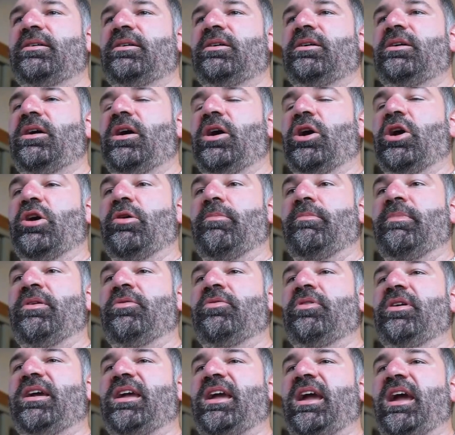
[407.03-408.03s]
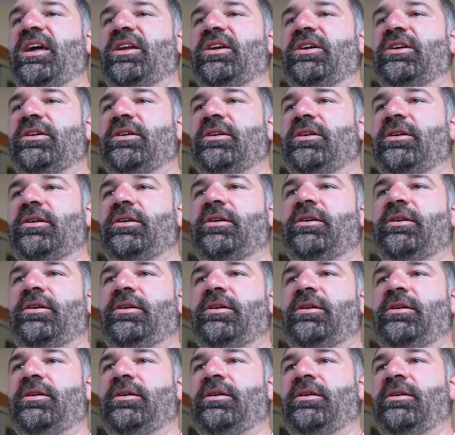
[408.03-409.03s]
A communicator.
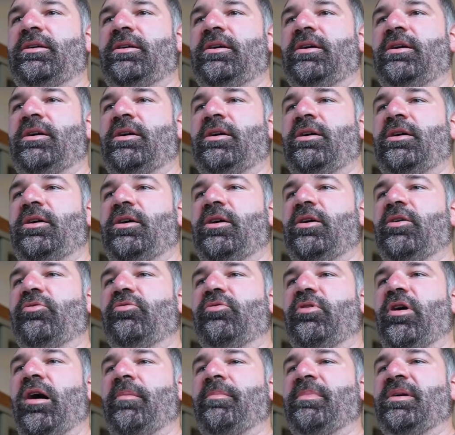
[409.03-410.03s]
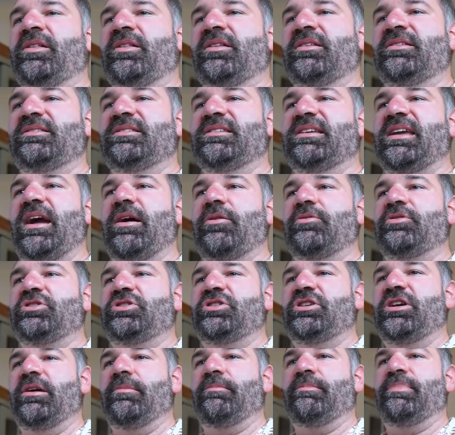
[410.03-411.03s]
A Romulan scout
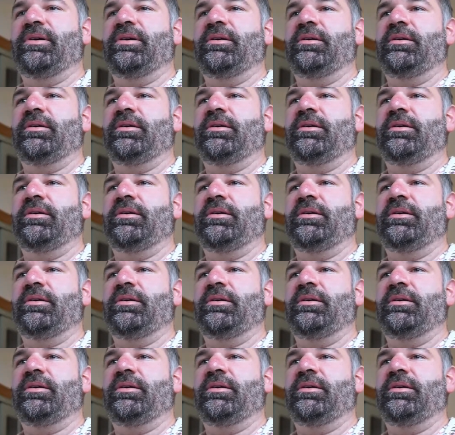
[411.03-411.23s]
ship.